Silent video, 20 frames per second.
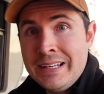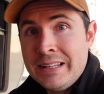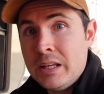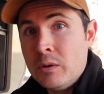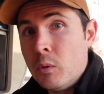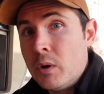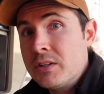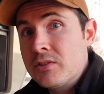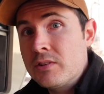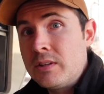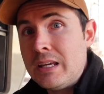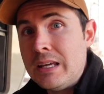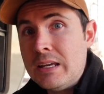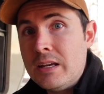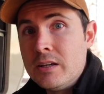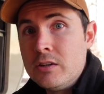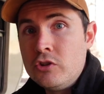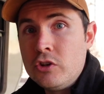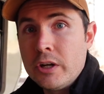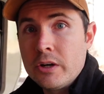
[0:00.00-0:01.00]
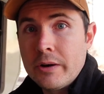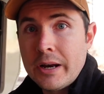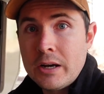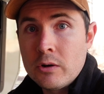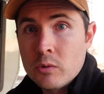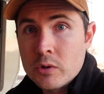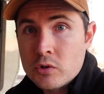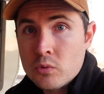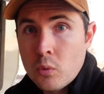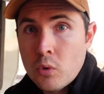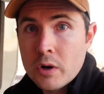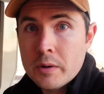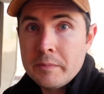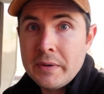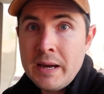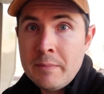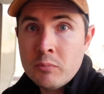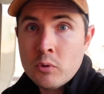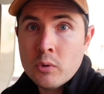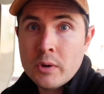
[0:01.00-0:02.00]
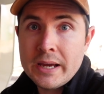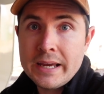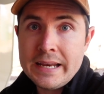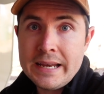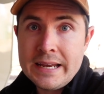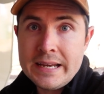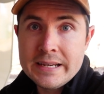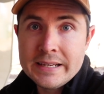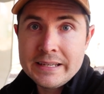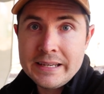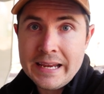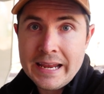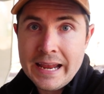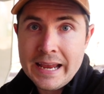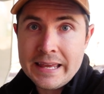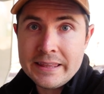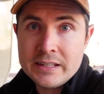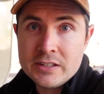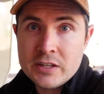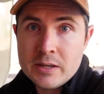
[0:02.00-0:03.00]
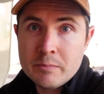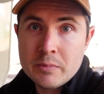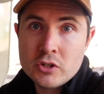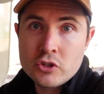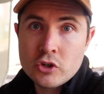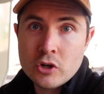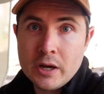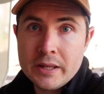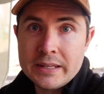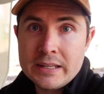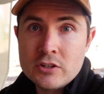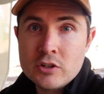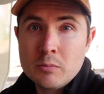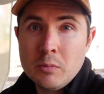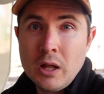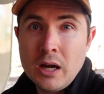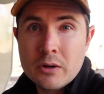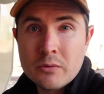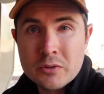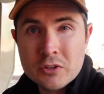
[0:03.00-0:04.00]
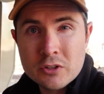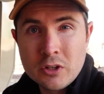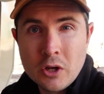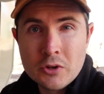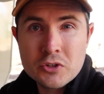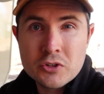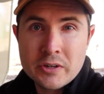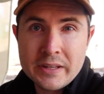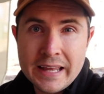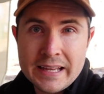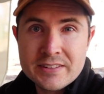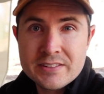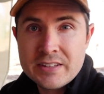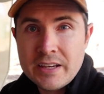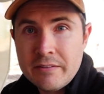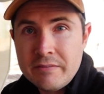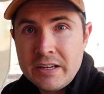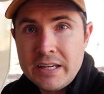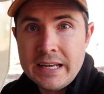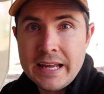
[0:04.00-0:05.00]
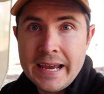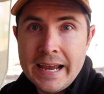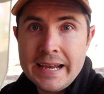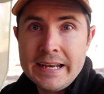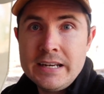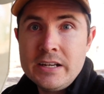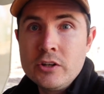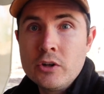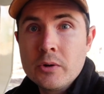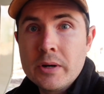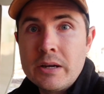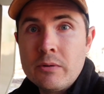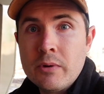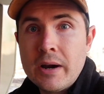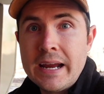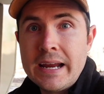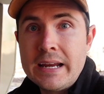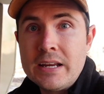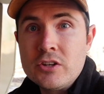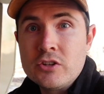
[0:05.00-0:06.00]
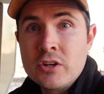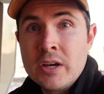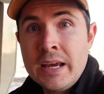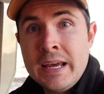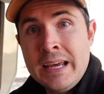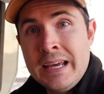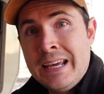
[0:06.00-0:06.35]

Then once the generator was warmed up already and the temperature on the engine block was closer in that 70 to 80 degree range,